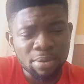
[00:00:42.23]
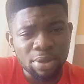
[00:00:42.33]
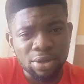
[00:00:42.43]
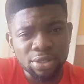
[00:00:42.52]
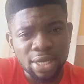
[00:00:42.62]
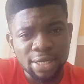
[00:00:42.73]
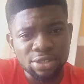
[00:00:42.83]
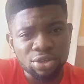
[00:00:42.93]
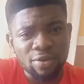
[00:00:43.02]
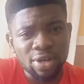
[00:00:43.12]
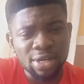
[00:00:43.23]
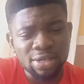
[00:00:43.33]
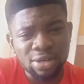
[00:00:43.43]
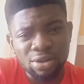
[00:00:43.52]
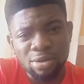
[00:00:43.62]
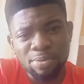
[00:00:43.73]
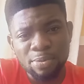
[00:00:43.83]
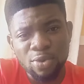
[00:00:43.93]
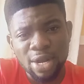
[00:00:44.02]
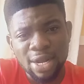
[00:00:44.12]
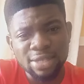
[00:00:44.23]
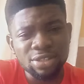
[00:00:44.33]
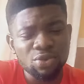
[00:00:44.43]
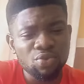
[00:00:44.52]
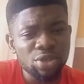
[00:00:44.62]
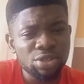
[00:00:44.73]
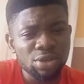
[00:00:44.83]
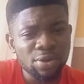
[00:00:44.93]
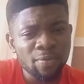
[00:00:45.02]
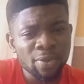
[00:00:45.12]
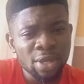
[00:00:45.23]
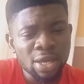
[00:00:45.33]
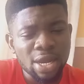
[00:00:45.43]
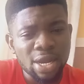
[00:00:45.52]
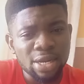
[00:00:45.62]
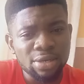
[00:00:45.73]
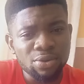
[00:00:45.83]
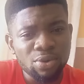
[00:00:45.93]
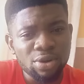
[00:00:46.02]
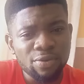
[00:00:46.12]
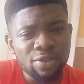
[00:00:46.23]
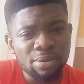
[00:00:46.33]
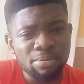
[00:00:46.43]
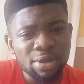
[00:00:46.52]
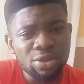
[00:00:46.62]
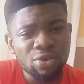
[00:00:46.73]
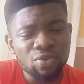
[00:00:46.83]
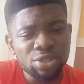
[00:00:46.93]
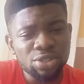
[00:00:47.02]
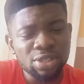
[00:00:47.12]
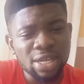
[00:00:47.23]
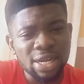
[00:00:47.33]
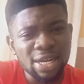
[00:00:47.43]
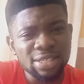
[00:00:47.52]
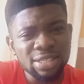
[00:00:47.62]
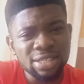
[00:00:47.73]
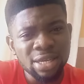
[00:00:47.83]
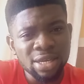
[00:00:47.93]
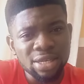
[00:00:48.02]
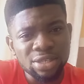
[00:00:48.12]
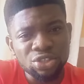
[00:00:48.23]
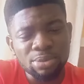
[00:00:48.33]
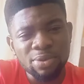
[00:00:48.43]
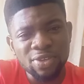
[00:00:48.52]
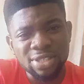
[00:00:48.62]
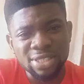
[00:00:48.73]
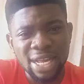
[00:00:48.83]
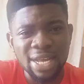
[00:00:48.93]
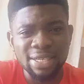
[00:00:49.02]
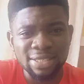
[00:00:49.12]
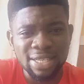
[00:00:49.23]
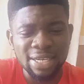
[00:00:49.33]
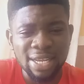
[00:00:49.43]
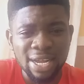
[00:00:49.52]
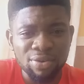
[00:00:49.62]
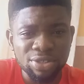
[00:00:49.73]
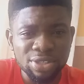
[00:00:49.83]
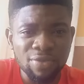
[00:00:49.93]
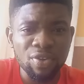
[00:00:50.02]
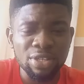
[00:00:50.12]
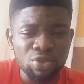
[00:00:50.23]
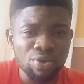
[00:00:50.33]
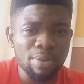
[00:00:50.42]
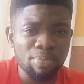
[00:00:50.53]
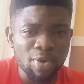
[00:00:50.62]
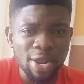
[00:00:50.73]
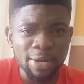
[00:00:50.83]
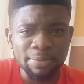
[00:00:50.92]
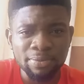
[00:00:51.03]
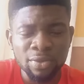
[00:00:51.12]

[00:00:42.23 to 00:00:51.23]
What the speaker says: because I discovered that a lot of people are asking questions, and one of the major questions they are asking is some of the signs that they are receiving during prayer.